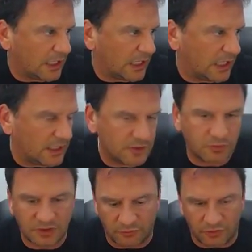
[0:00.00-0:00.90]
And
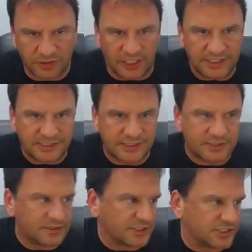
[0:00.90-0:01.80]
we're going to roll the
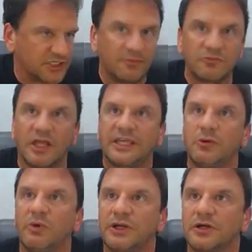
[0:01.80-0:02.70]
dice because some
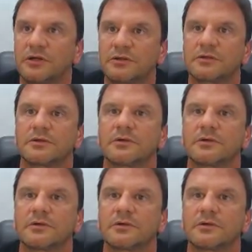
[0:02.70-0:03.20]
lucky winner